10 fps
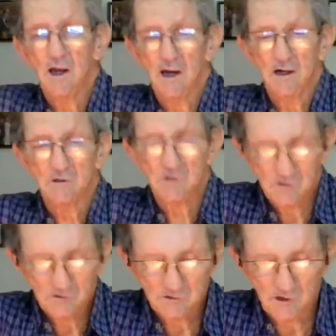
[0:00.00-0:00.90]
And
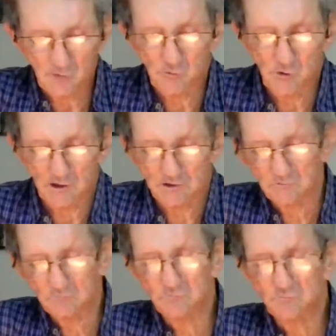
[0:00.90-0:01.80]

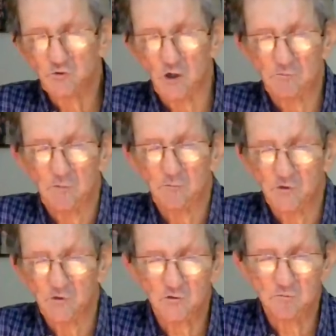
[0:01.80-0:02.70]
everyone topped
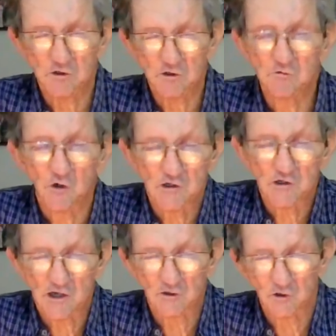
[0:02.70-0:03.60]
up as much fuel
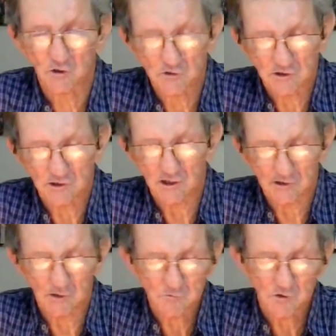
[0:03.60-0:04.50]
as they could in the
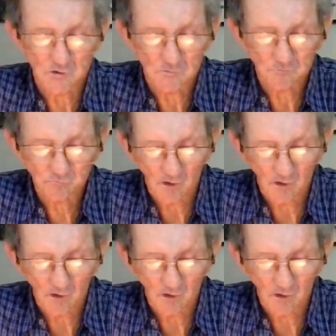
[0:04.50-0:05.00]
helicopters.